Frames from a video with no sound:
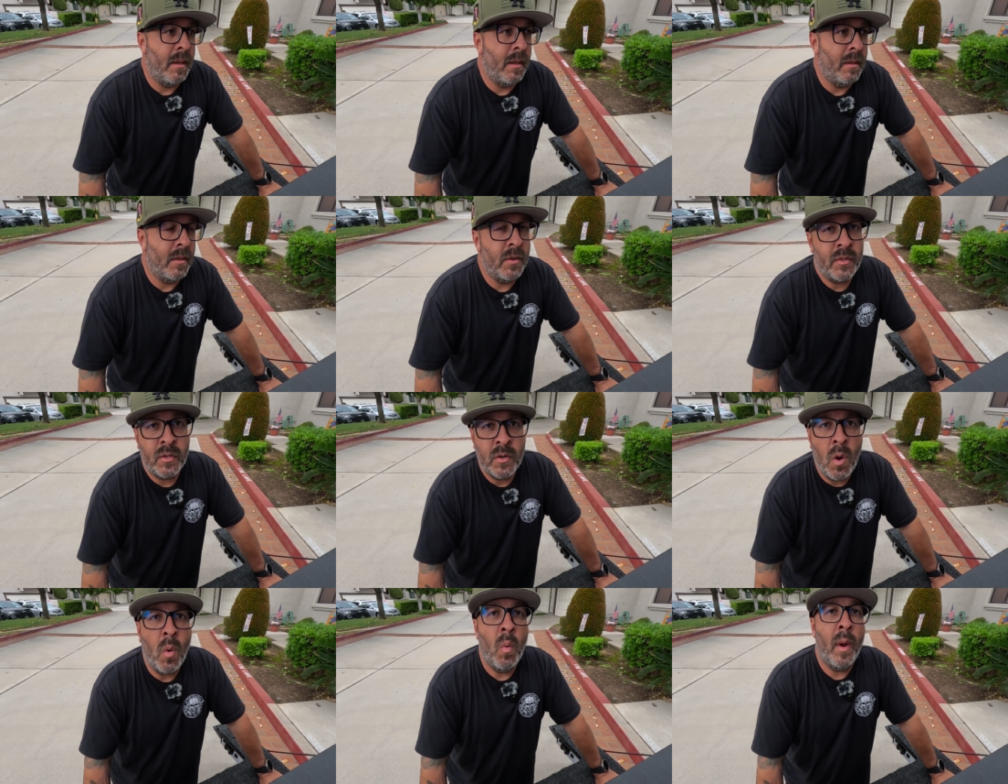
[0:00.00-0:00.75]
There's
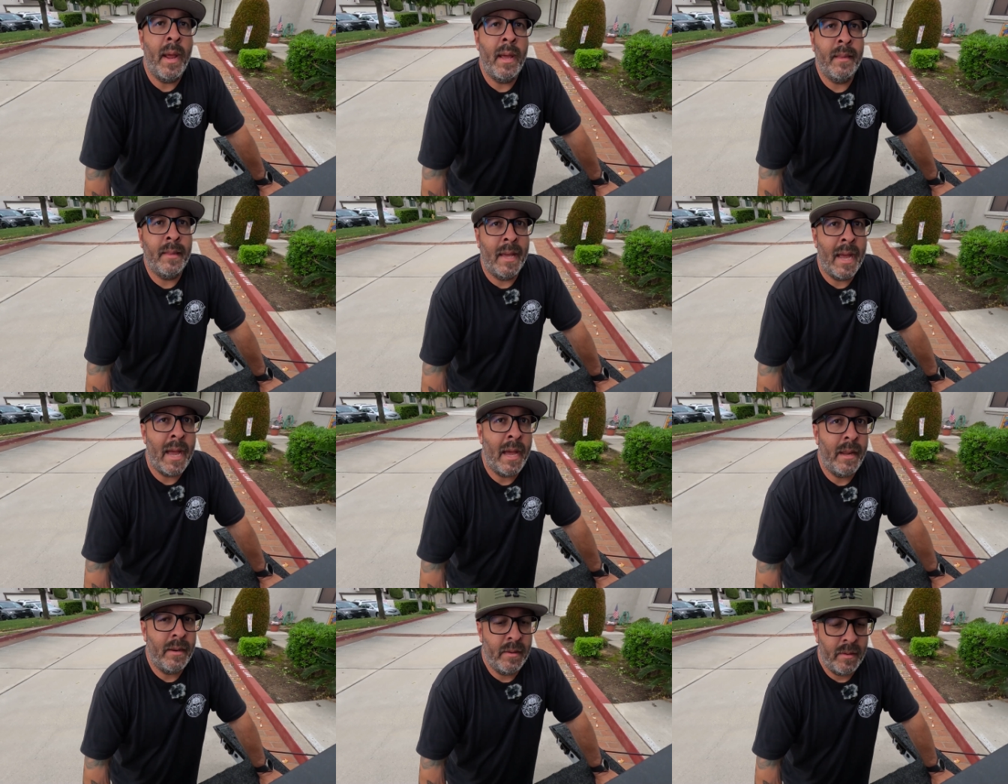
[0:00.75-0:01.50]
no way
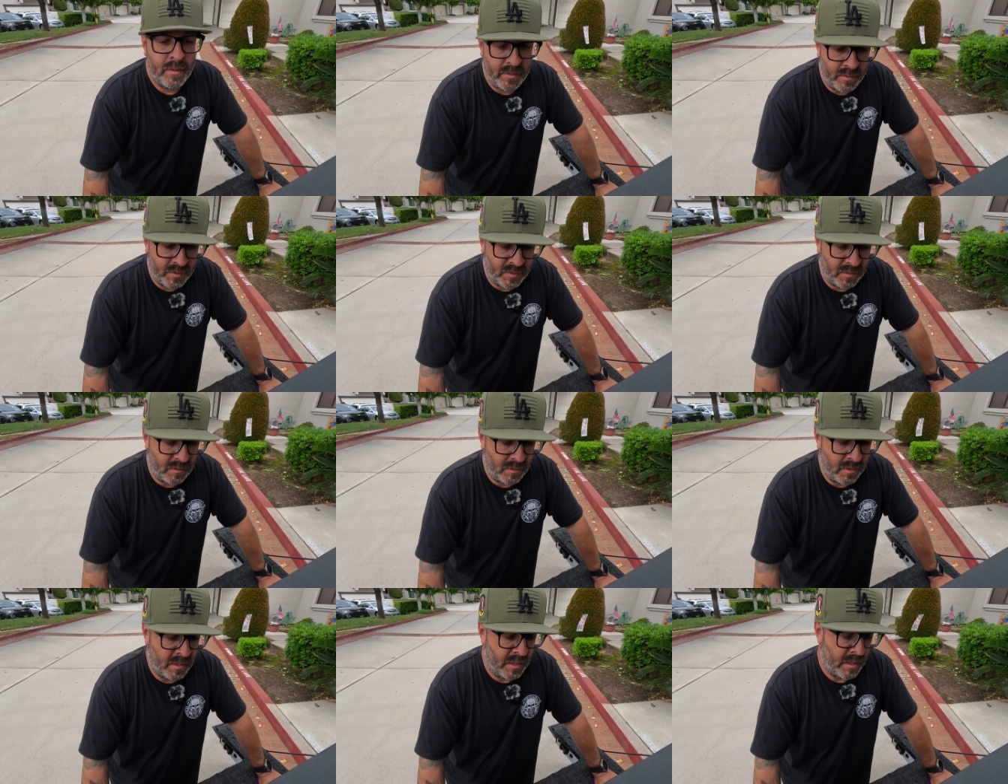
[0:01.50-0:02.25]
that
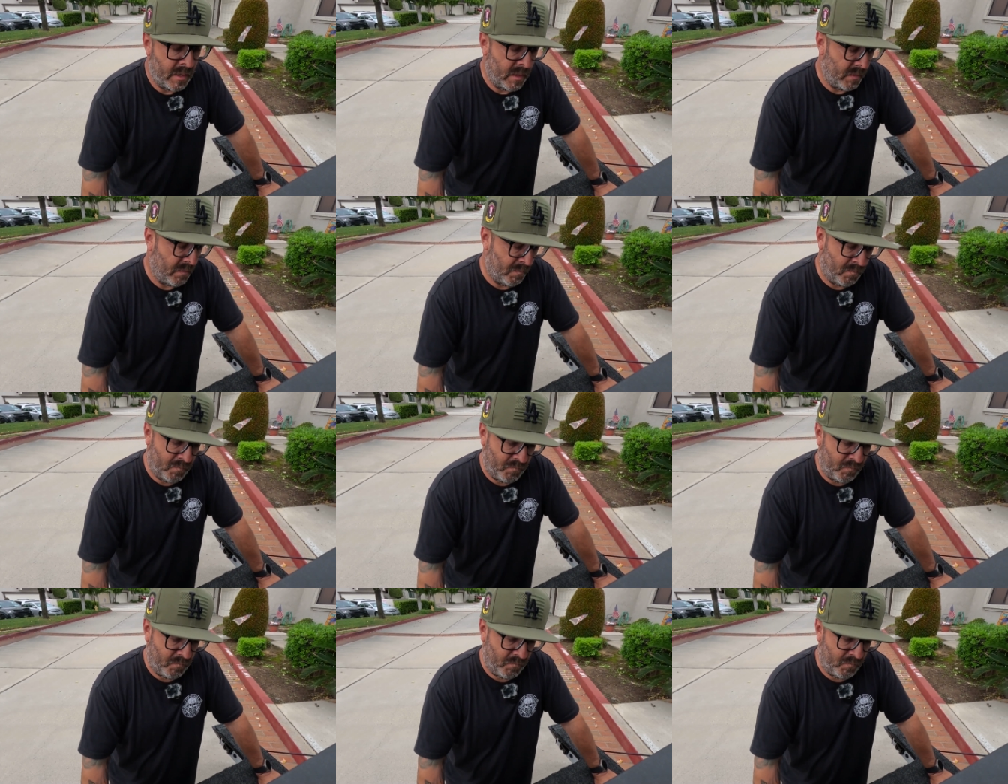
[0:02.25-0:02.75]
the